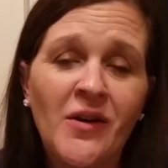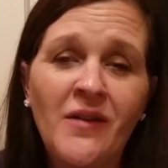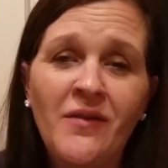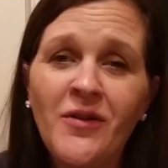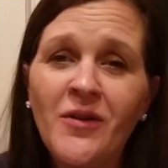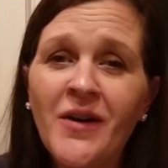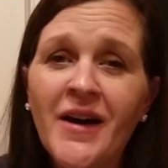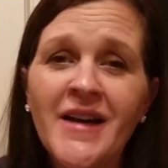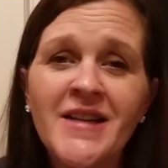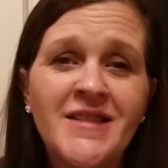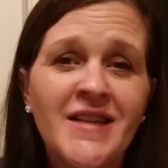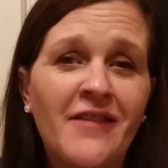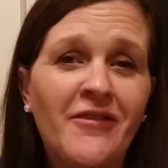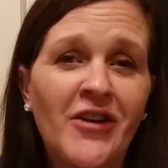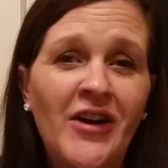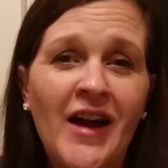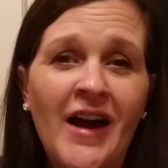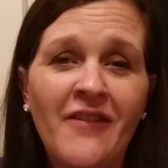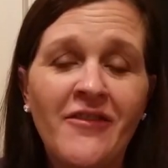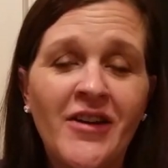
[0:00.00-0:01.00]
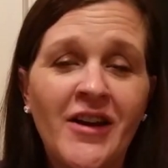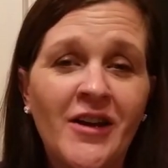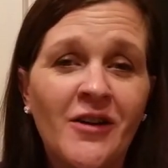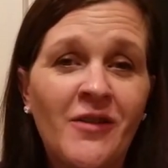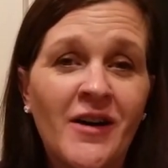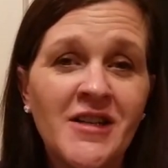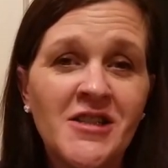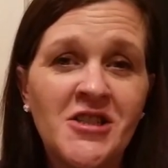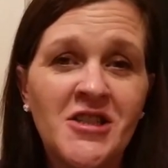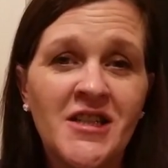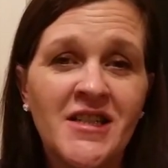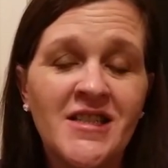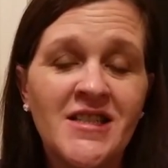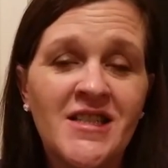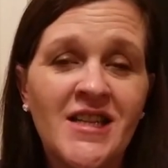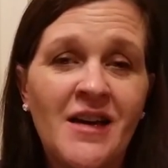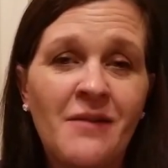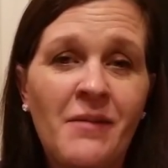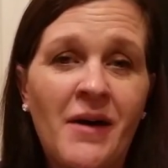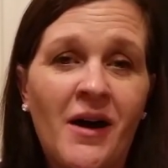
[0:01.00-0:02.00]
If you guys ever have any
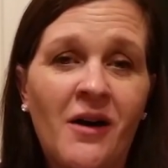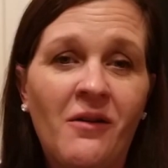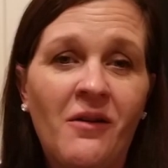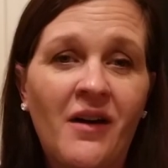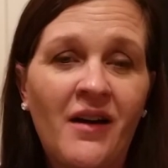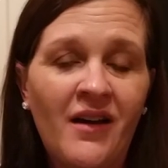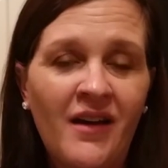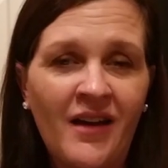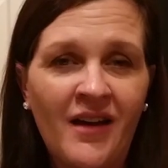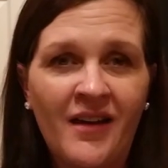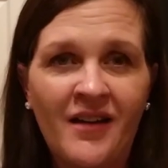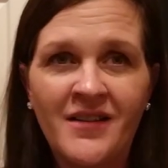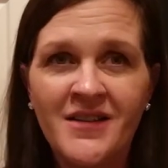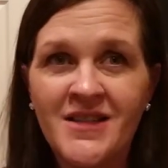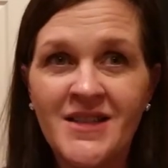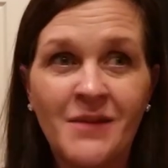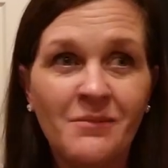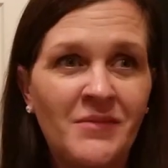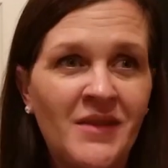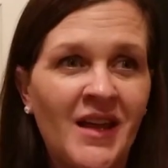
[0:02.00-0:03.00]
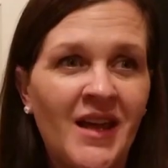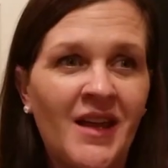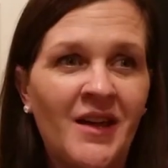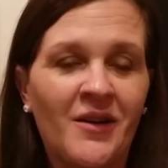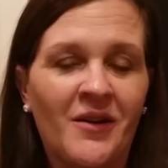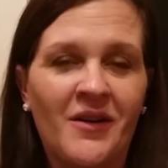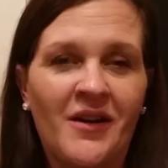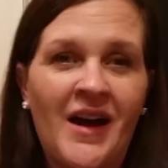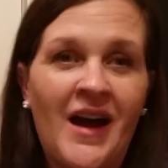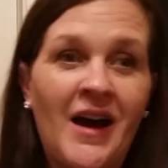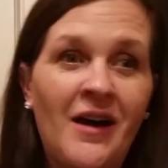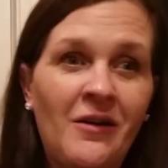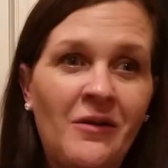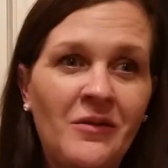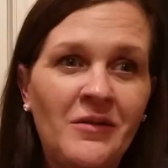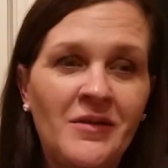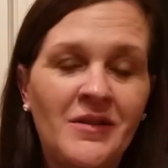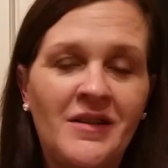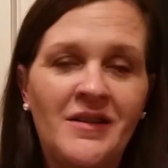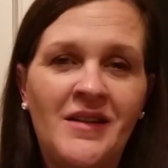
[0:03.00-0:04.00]
questions about something or
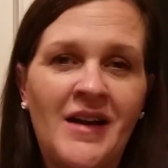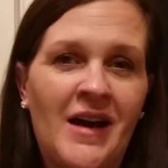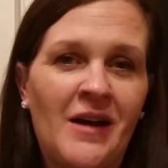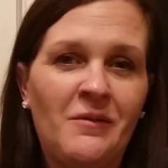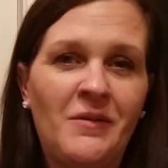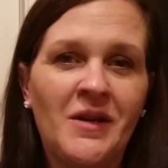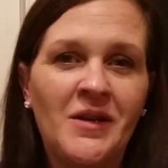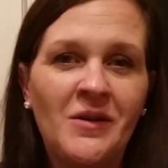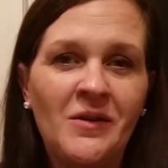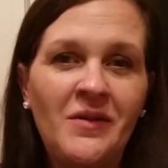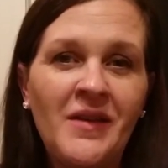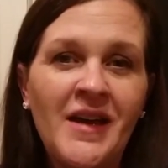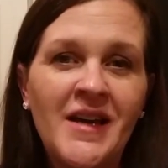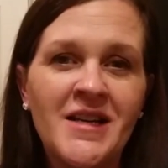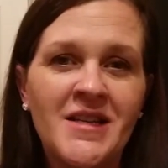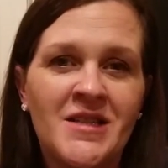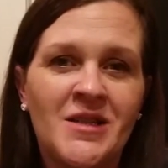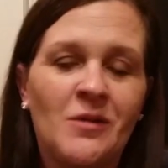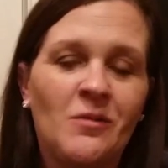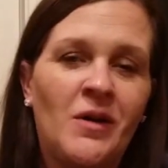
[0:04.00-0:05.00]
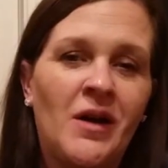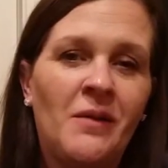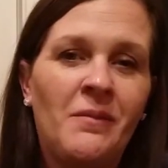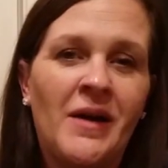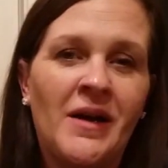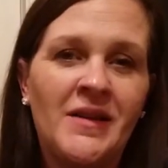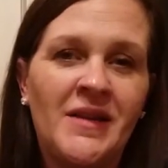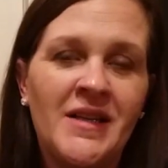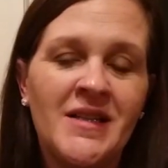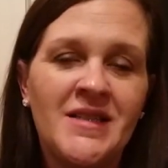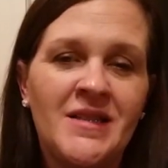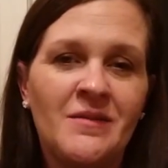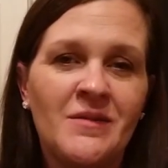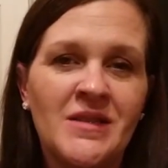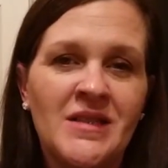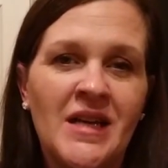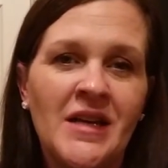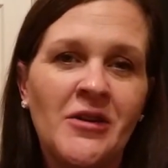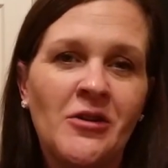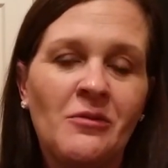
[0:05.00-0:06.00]
how we do this or what about this, it
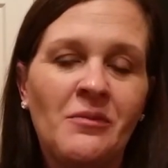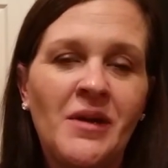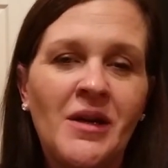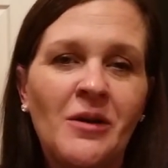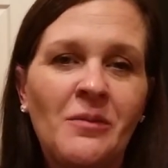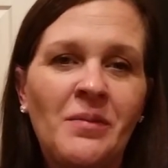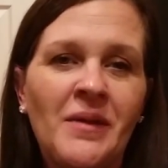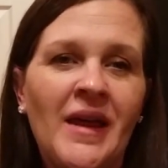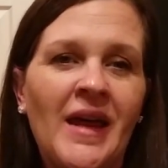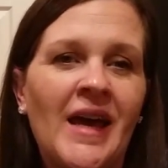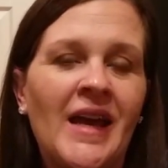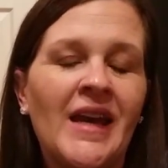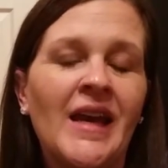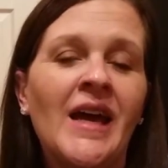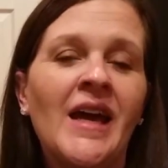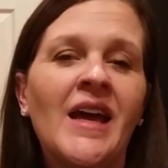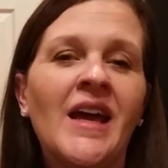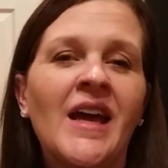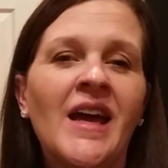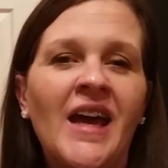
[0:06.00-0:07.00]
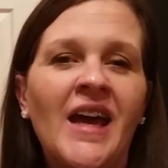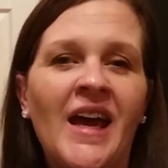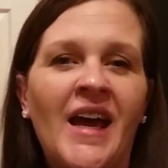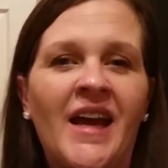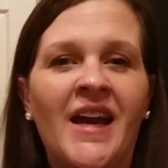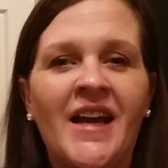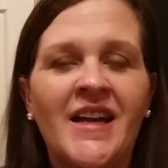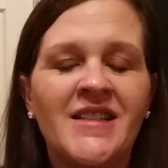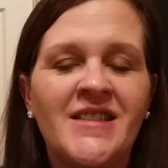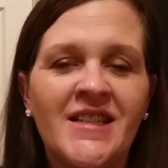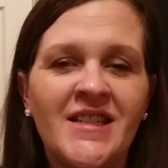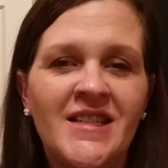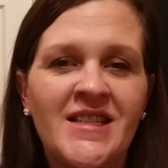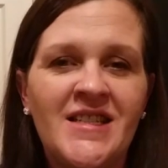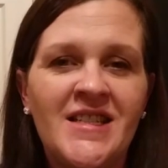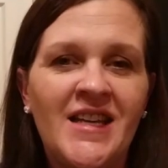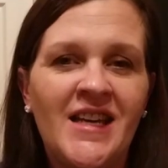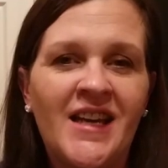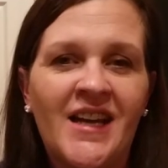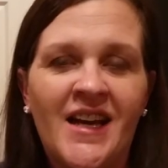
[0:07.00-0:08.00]
was on your meal plan and I didn't
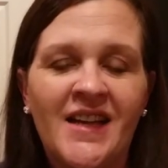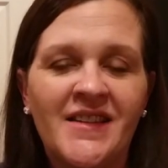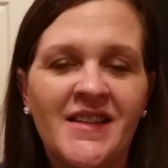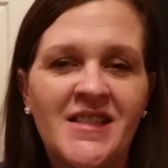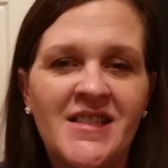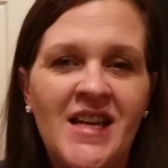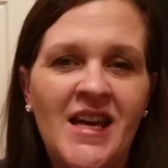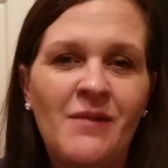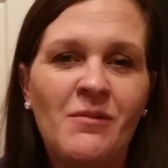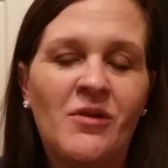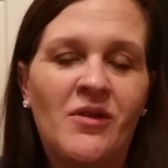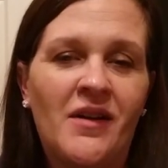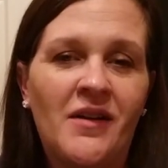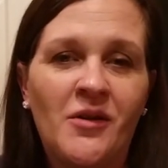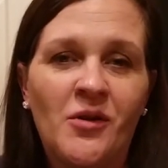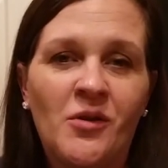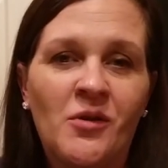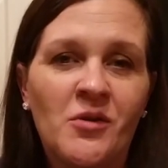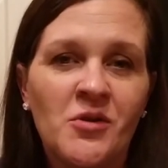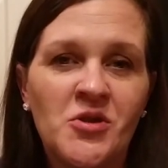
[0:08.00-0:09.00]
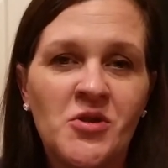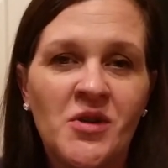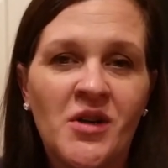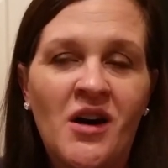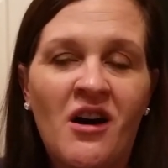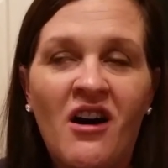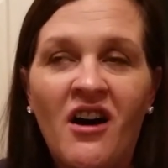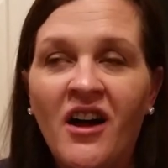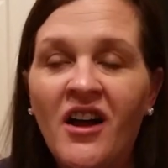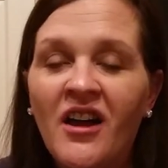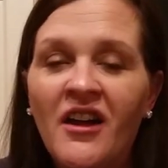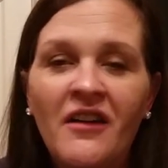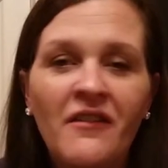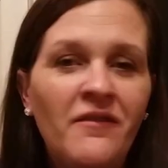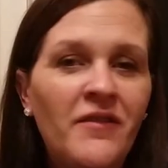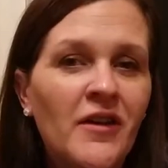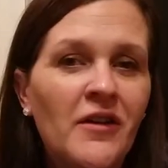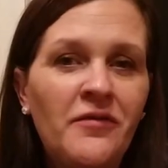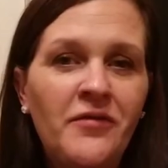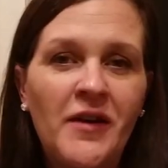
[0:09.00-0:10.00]
see it on the table on your grocery haul,
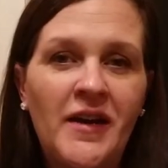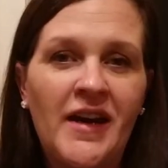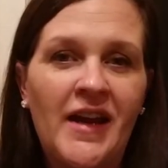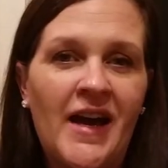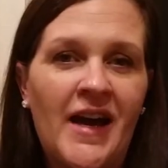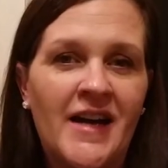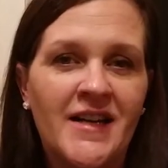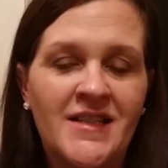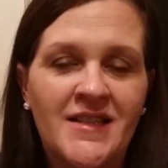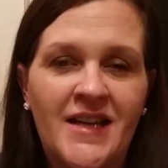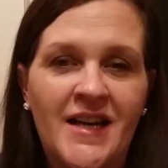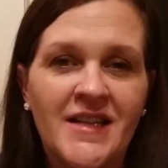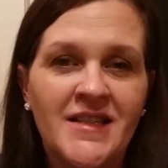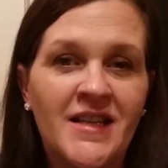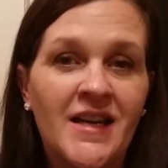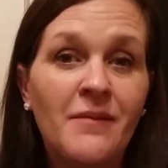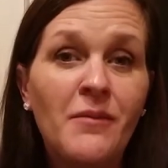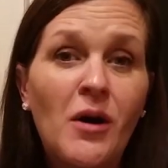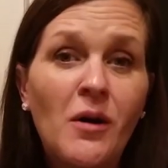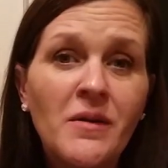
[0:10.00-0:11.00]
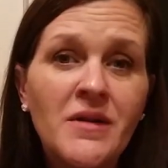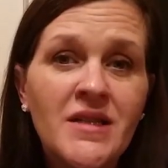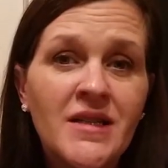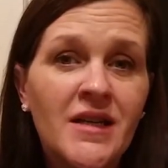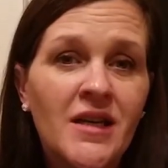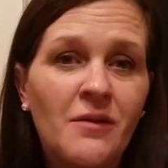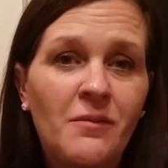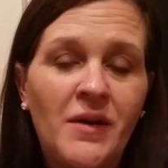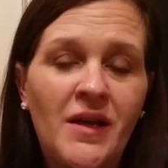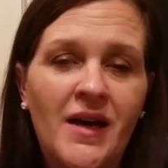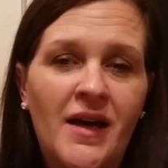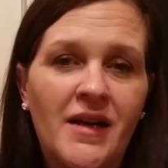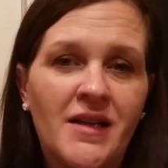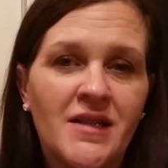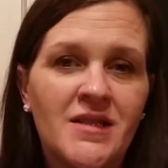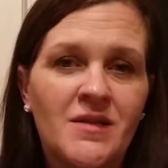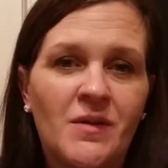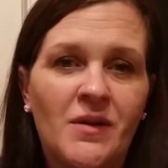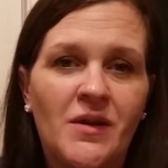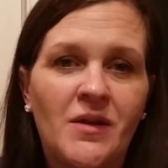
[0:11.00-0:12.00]
feel free to ask, guys, and I'm always going to be
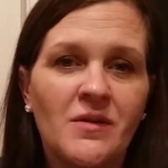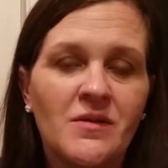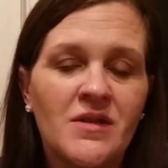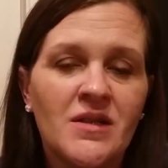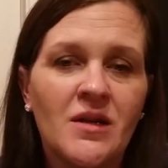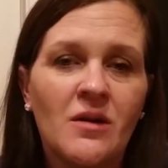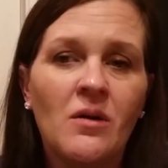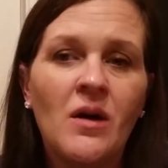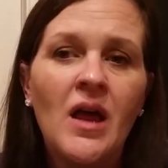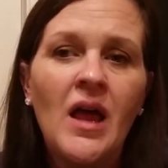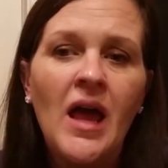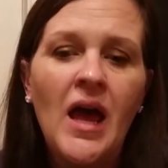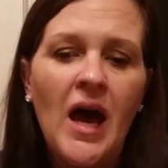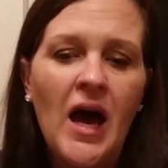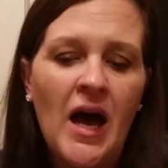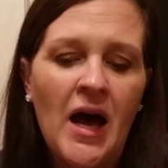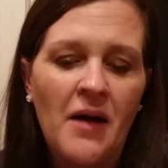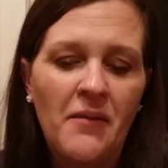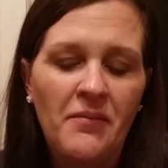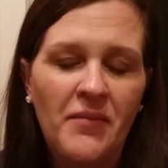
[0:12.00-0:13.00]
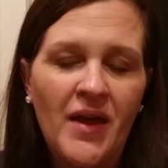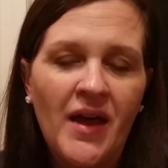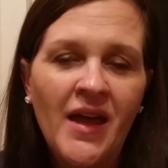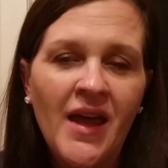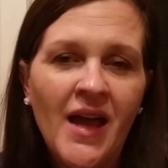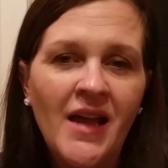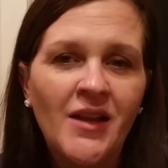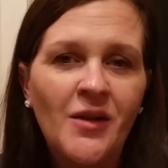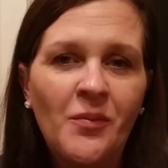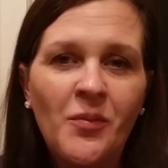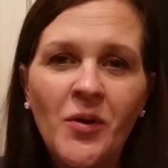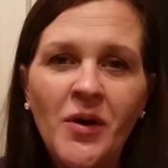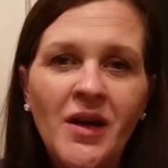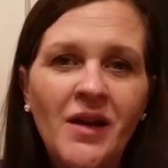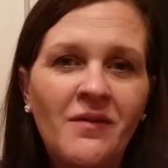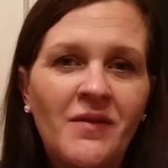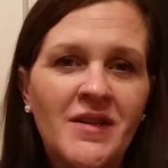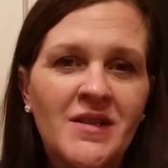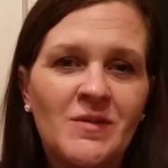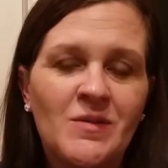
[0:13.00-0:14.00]
honest with you. So again, the
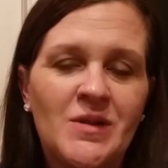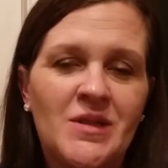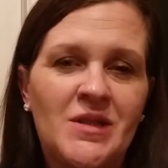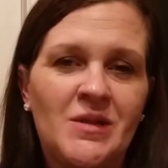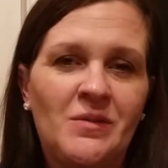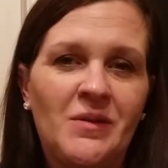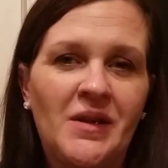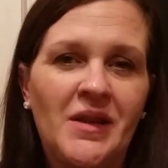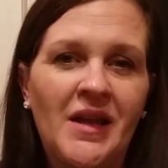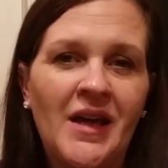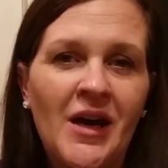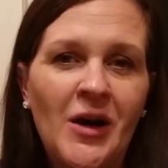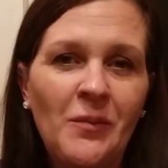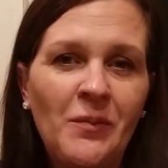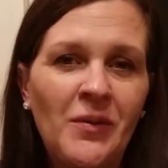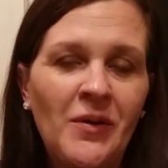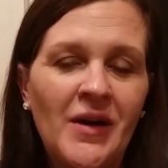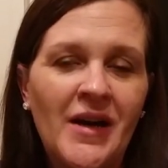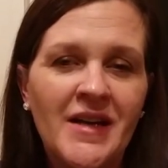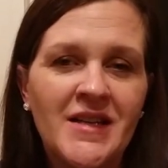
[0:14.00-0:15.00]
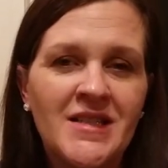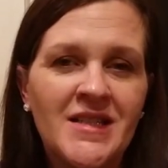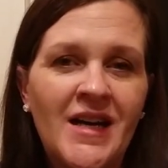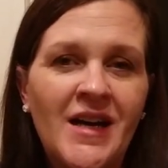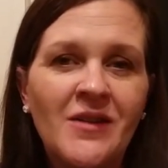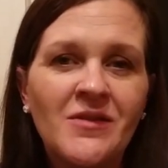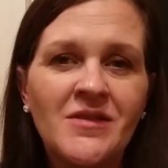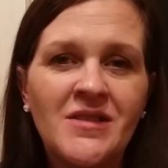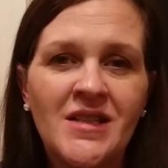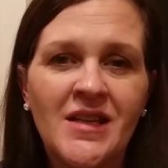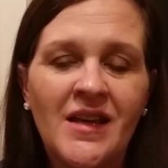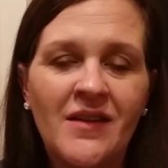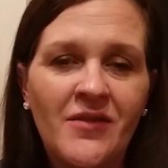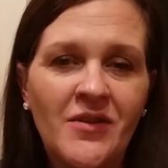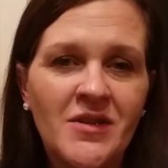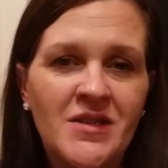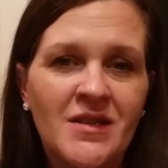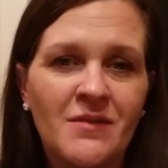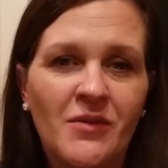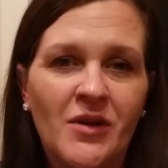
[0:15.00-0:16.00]
point of this was to really help you guys out, to give
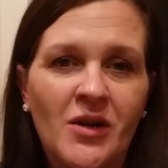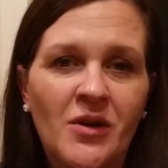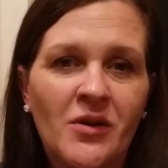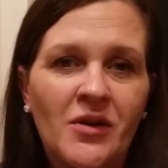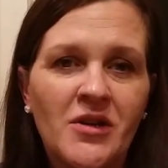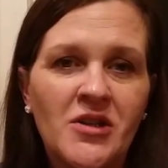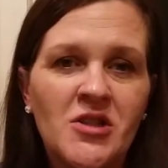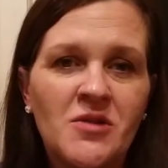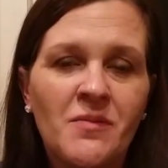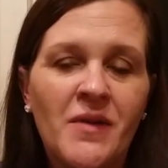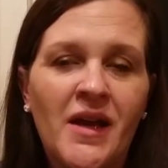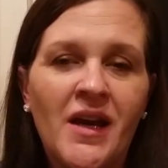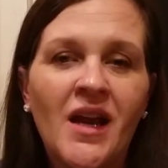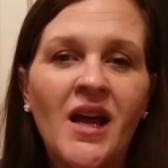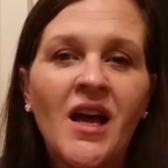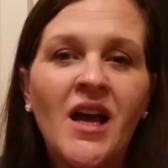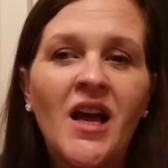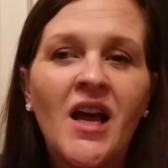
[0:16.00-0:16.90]
you some encouragement.